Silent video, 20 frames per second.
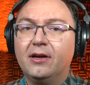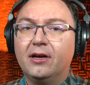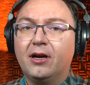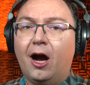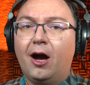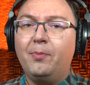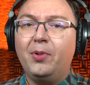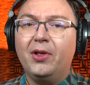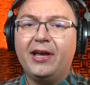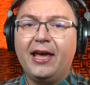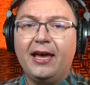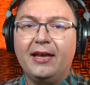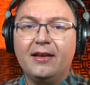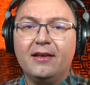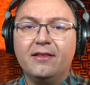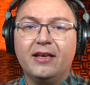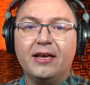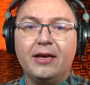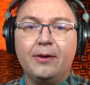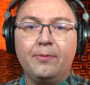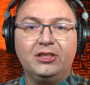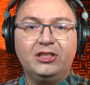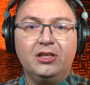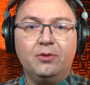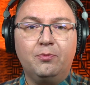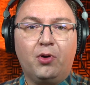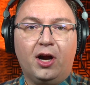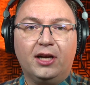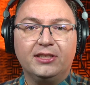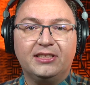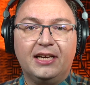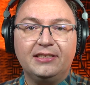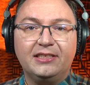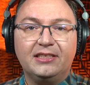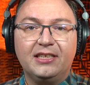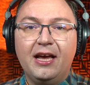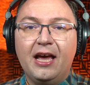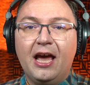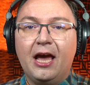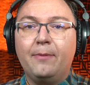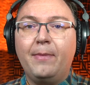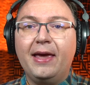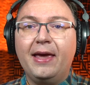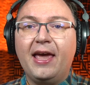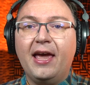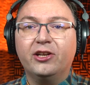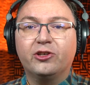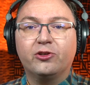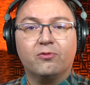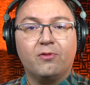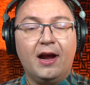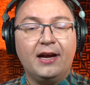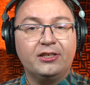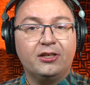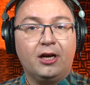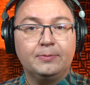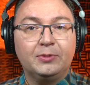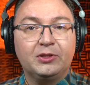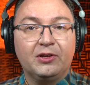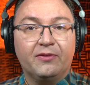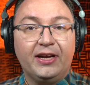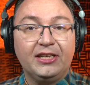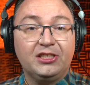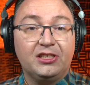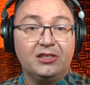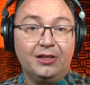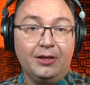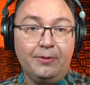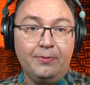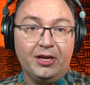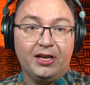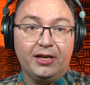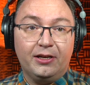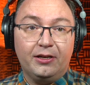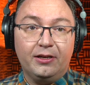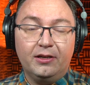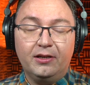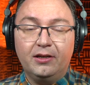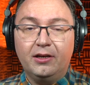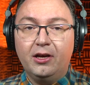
complicating the imaging process and making direct observation limited.